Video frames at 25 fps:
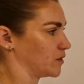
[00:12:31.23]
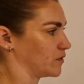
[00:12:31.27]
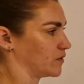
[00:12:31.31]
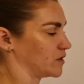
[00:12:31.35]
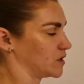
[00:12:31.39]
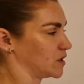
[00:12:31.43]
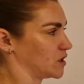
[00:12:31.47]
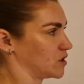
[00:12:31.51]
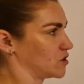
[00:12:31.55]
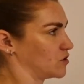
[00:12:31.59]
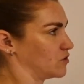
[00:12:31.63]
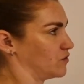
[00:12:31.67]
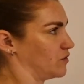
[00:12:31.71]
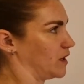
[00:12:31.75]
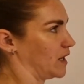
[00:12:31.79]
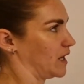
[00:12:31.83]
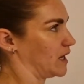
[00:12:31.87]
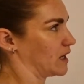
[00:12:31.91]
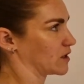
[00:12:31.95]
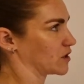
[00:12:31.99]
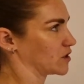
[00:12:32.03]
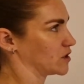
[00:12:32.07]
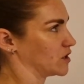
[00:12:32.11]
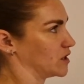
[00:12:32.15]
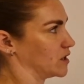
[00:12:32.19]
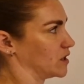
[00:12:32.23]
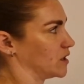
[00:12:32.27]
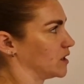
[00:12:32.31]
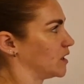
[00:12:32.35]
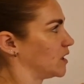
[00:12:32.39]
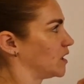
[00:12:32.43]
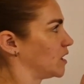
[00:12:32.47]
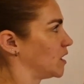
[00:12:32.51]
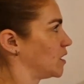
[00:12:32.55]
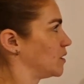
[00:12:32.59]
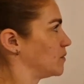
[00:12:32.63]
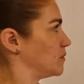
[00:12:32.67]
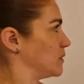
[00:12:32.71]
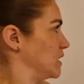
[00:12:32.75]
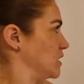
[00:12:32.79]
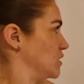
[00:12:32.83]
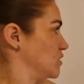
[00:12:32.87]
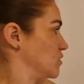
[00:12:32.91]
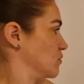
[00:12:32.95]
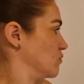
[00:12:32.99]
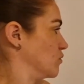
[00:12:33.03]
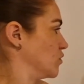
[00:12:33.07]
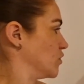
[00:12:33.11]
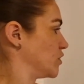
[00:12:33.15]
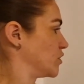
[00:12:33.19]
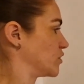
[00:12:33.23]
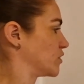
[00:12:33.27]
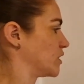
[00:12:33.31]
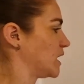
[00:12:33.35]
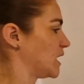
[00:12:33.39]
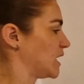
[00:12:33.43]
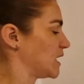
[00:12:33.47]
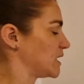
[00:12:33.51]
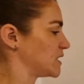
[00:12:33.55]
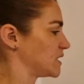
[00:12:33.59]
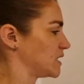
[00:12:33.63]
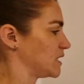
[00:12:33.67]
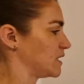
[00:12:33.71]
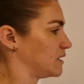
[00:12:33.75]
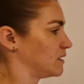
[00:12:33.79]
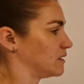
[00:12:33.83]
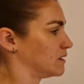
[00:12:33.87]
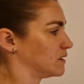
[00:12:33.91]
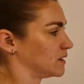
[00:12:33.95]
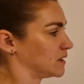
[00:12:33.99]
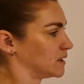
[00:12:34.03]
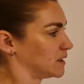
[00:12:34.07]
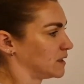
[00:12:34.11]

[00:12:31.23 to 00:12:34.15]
of addition reaction based on what you're adding,